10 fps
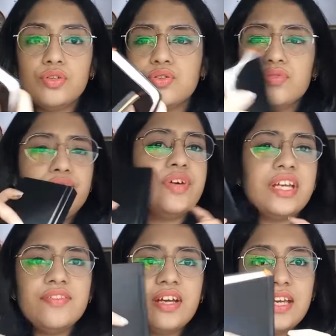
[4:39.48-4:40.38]

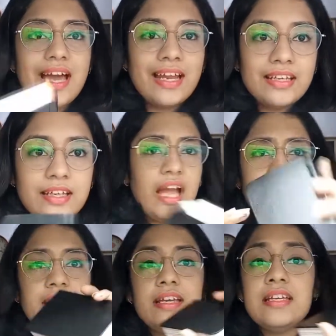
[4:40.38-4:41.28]
very handy,
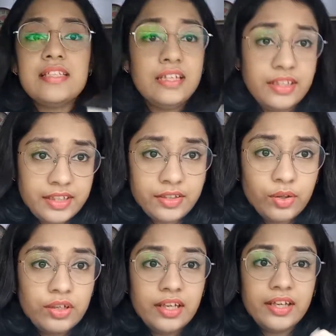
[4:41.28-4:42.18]
and I can easily take it
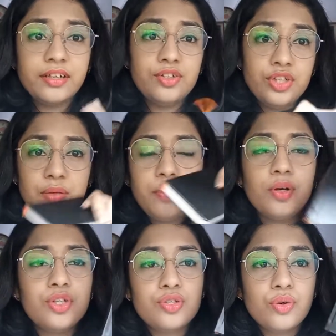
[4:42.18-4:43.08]
on like a trip or
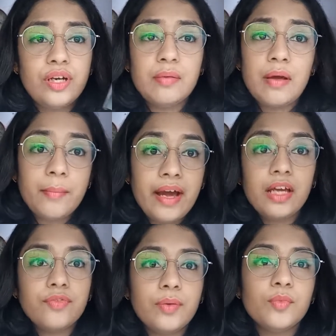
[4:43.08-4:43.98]
just throw it in my bag
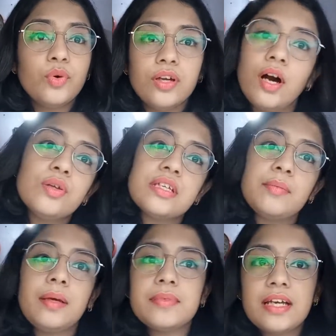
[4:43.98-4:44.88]
if I'm going out.
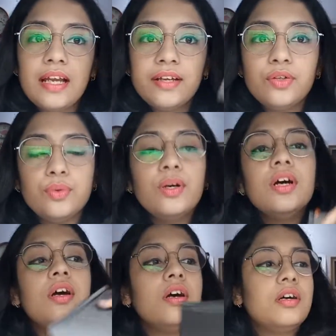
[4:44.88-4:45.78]
Sometimes I like to
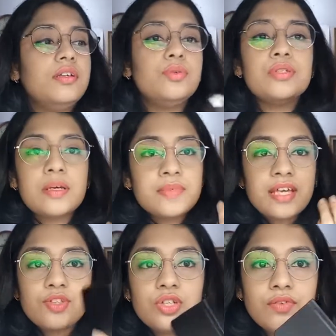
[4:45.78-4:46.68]
do some
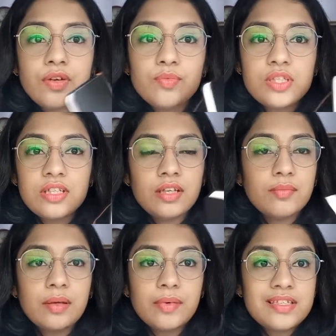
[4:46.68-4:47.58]
sketching if I'm just sitting
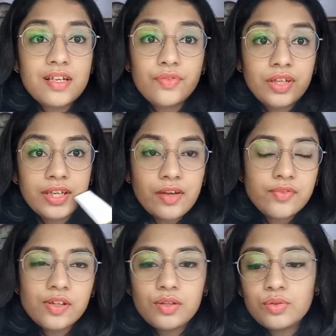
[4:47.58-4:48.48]
by myself in a cafe
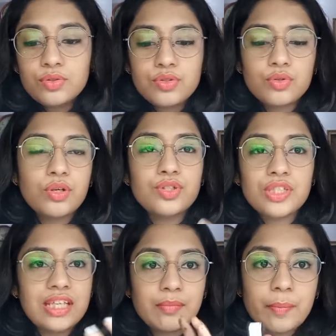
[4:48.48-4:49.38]
alone, so I just
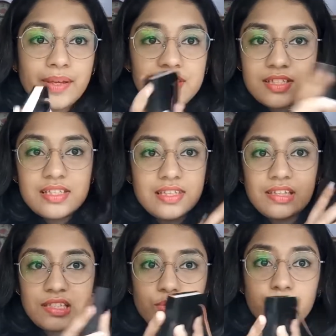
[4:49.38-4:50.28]
take my pencils and
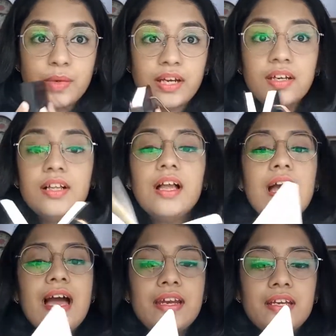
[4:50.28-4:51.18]
this notepad,
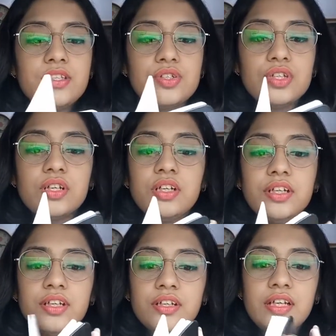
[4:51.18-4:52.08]
and it's
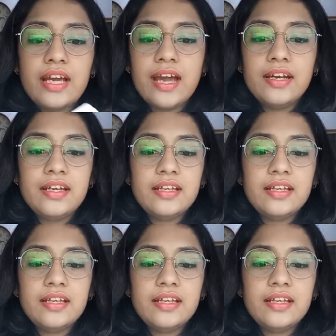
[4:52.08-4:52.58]
really handy.